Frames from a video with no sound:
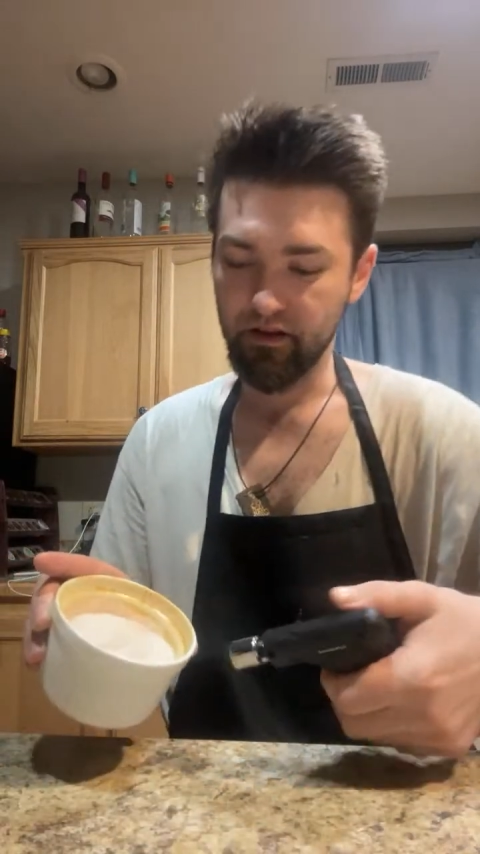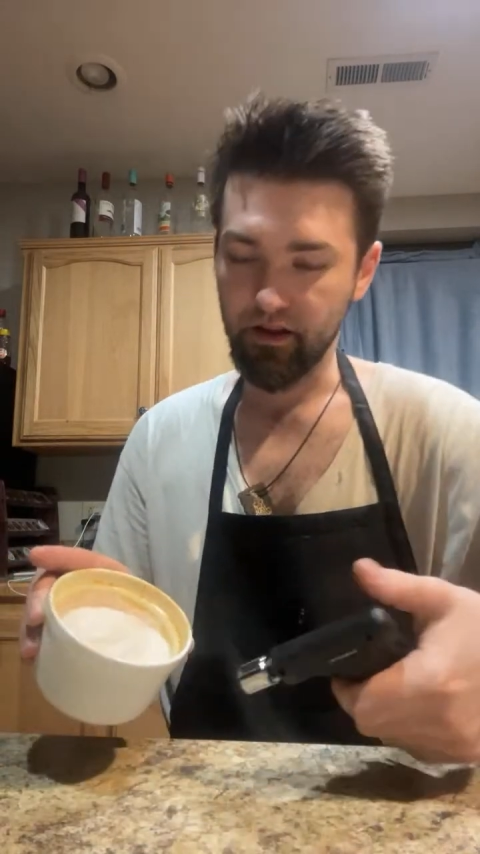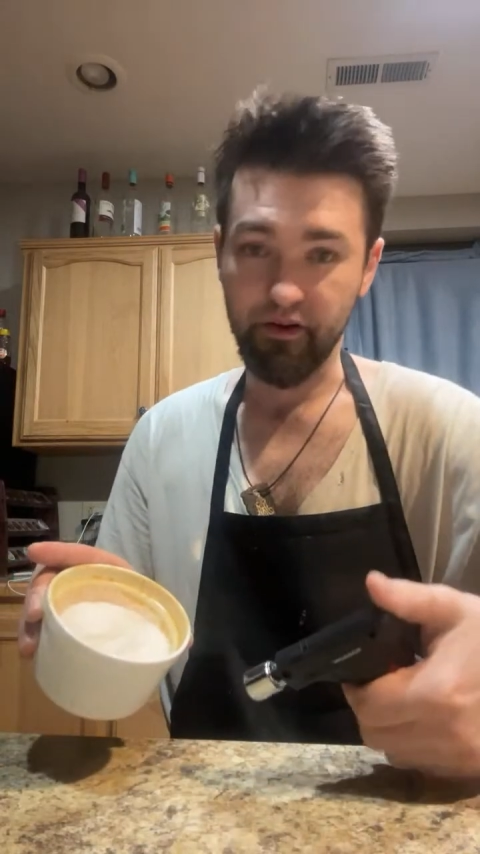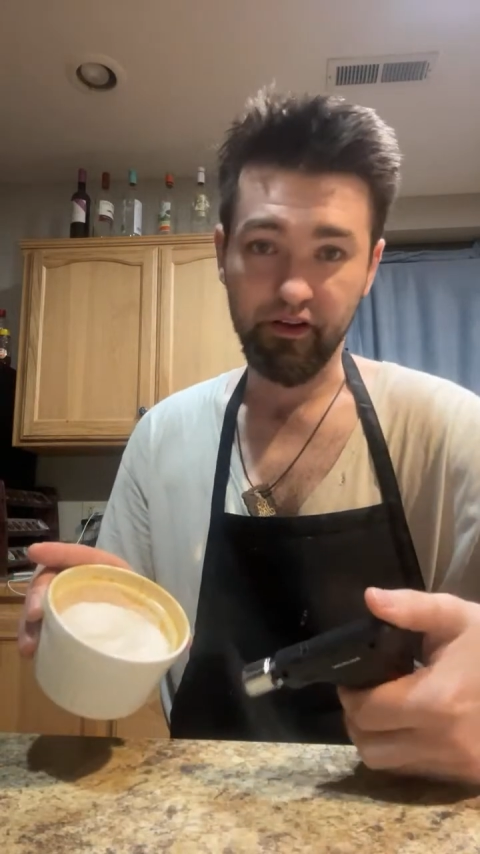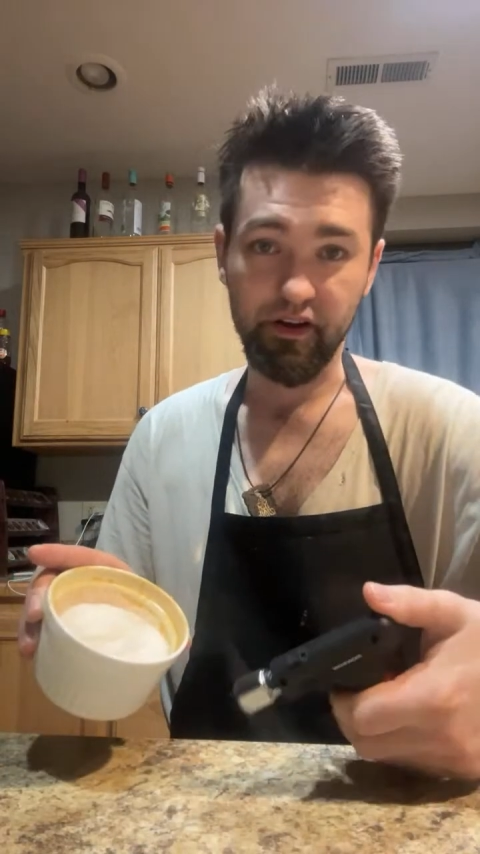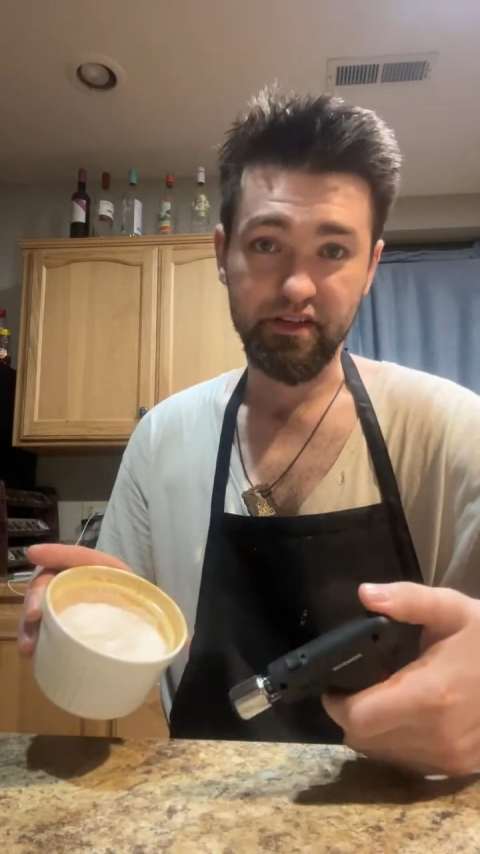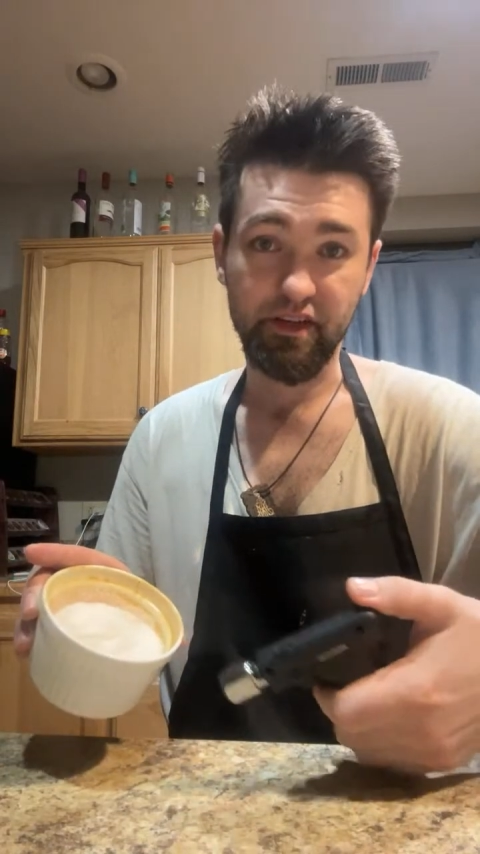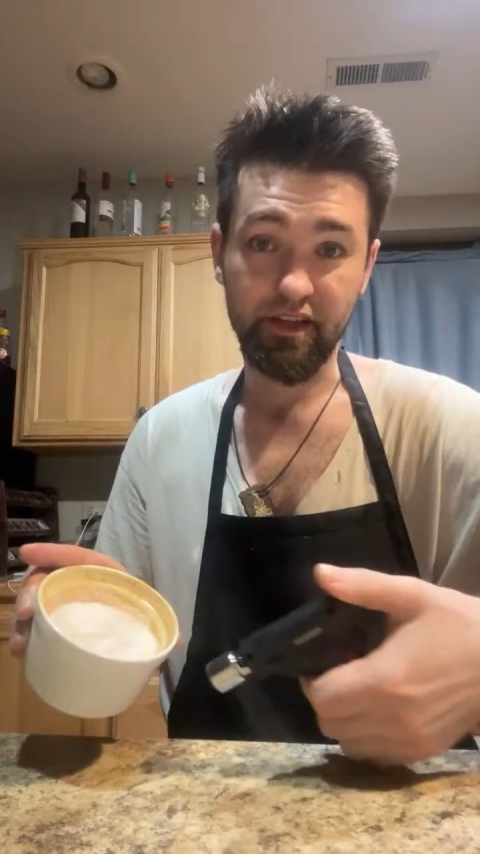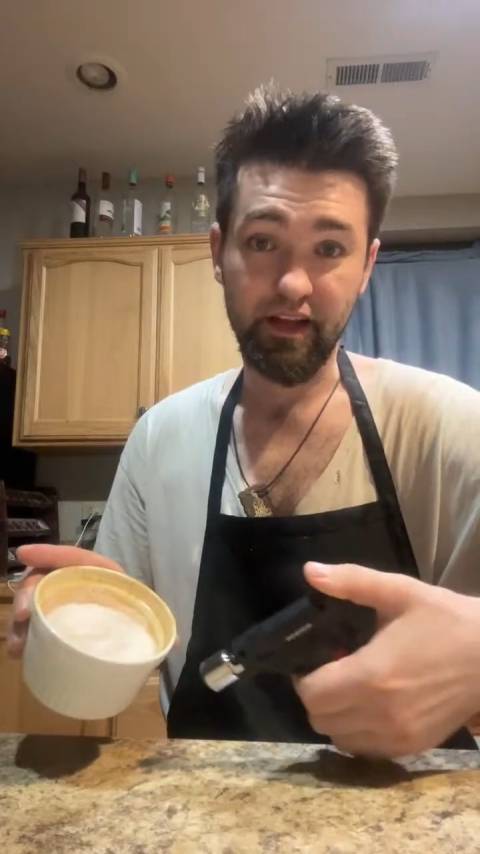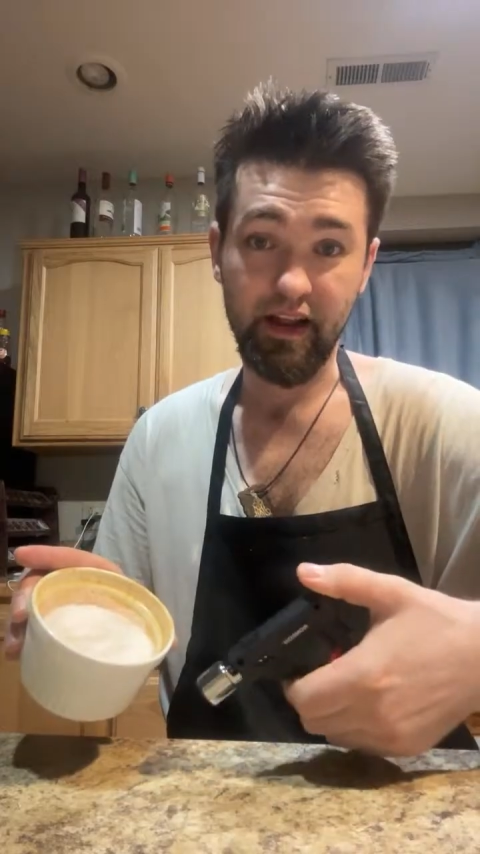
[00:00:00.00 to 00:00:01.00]
Now you're gonna
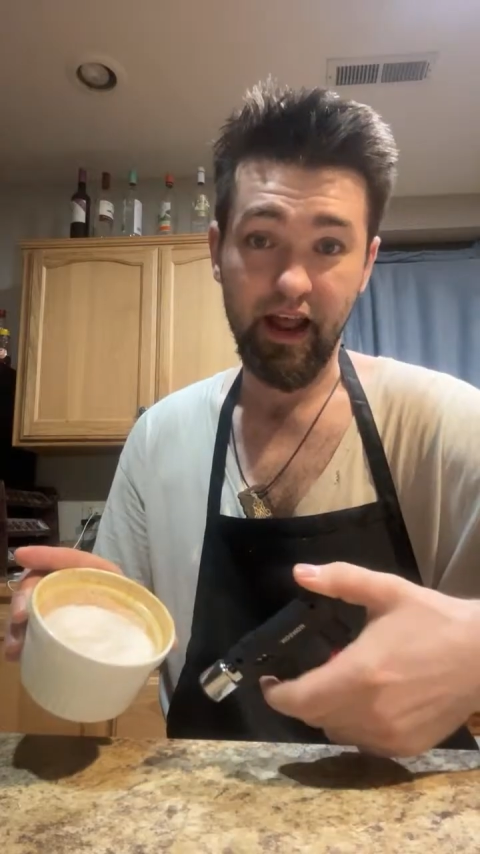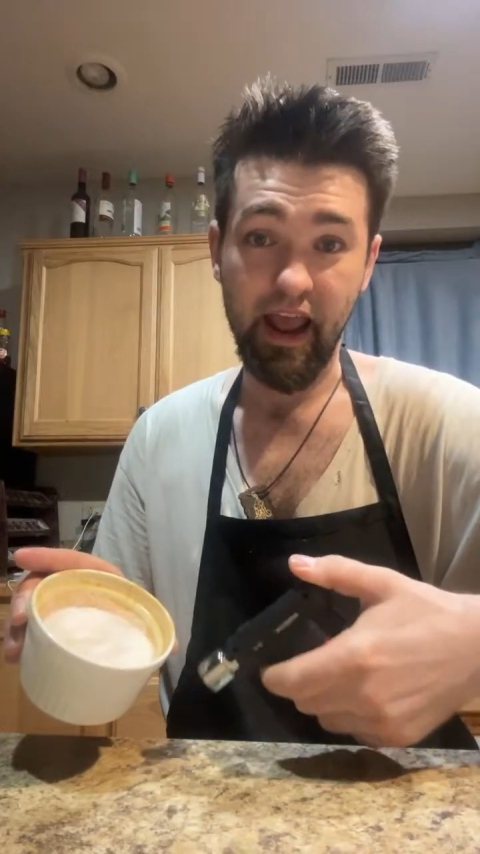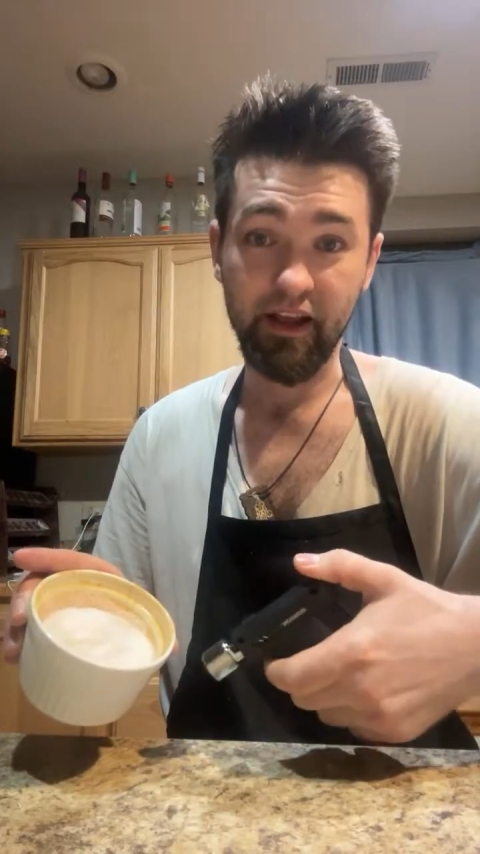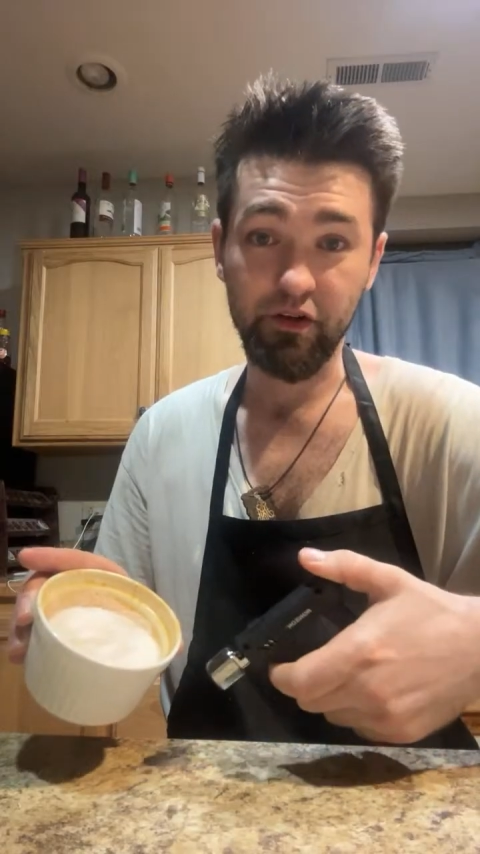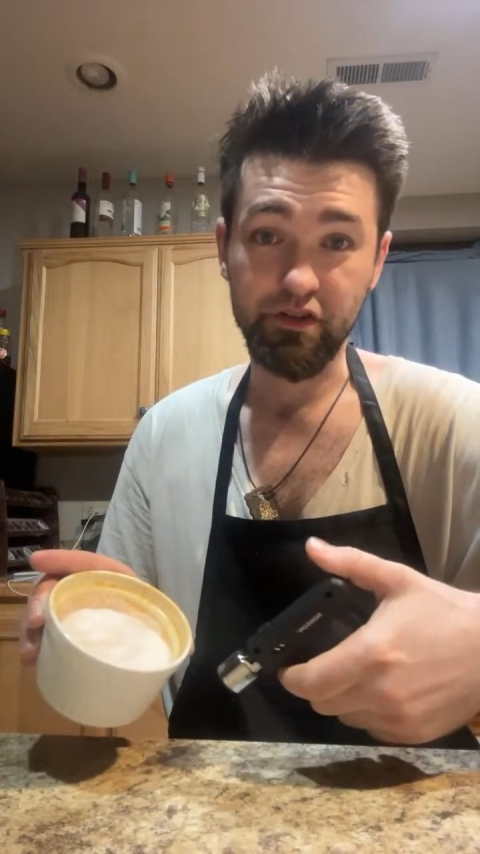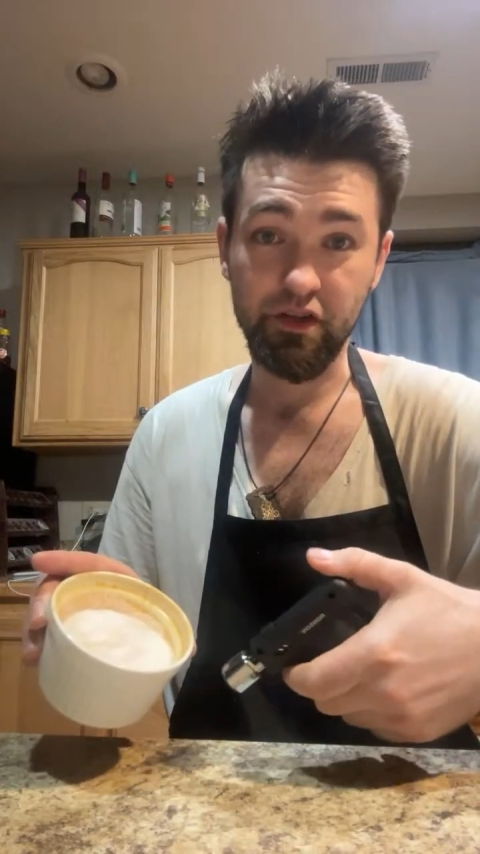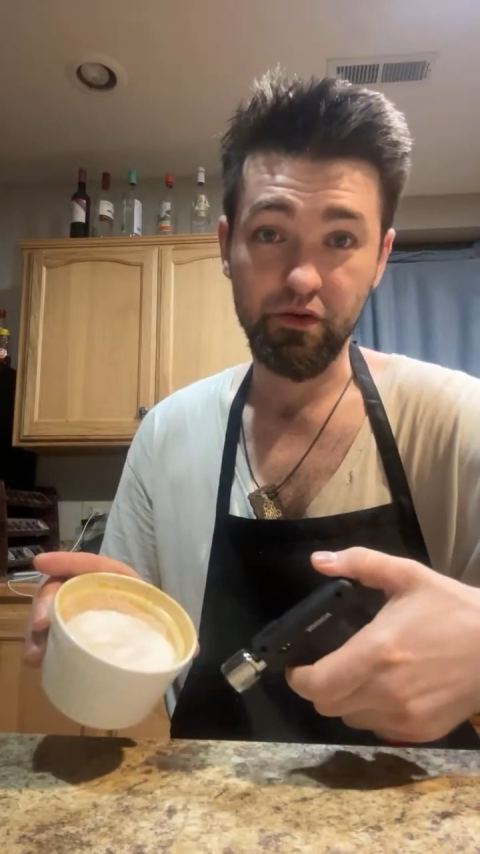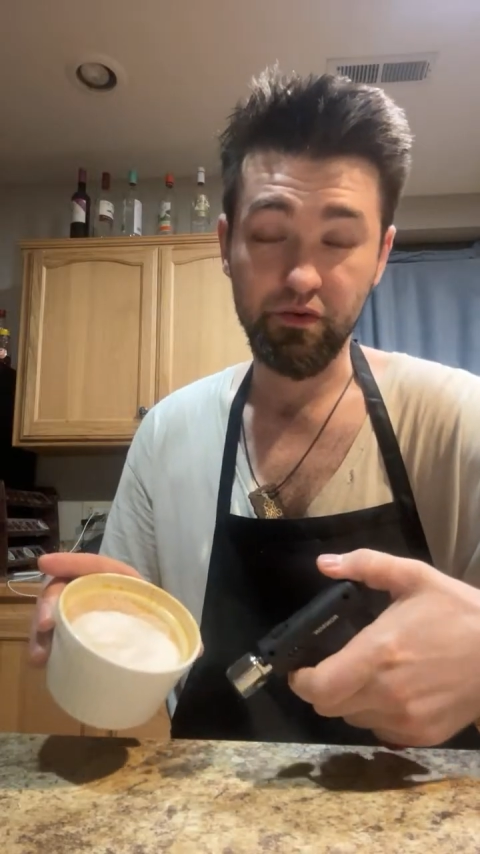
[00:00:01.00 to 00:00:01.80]
tilt it at an angle too,